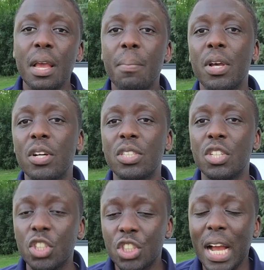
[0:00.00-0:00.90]
Because in
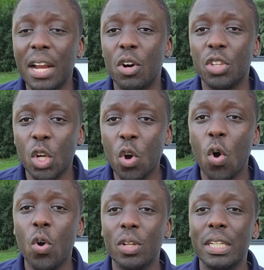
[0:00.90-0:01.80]
this channel, the
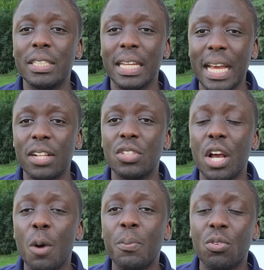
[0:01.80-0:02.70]
goal is again to
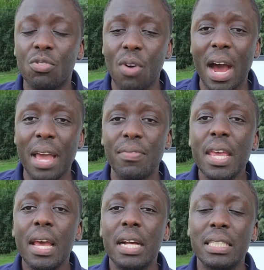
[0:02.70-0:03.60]
help you thrive
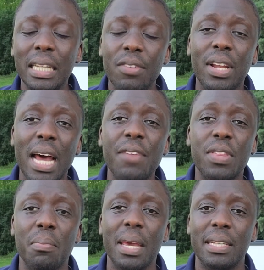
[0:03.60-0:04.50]
and to live a life
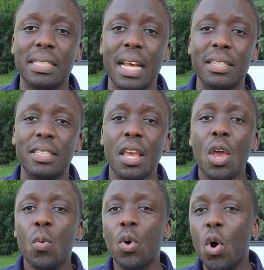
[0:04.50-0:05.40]
that makes sense.
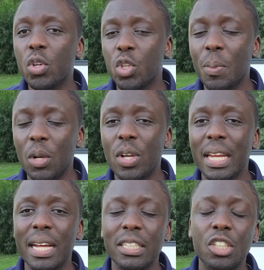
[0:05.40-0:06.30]
We'll also be
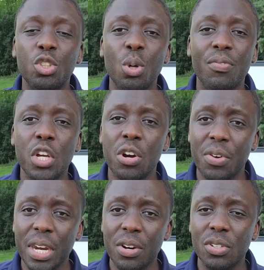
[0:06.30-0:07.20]
looking at the issue of
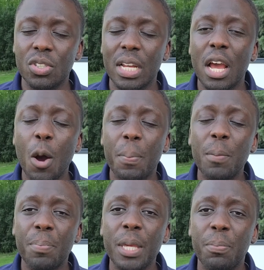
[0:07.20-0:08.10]
careers and
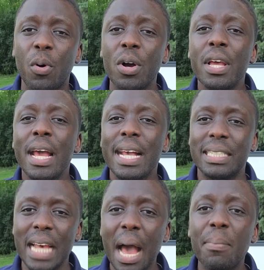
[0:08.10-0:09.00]
helping people
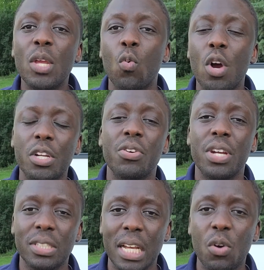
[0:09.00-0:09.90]
examine what
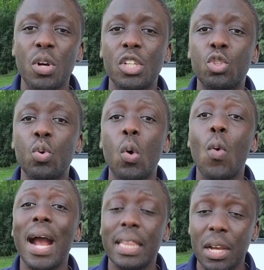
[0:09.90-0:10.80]
careers they're going into and
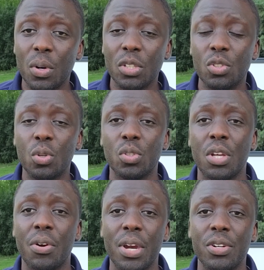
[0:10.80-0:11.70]
why they're going into those
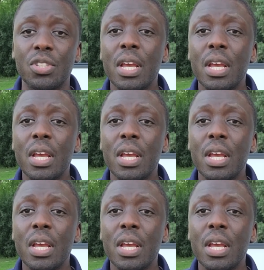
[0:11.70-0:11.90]
careers.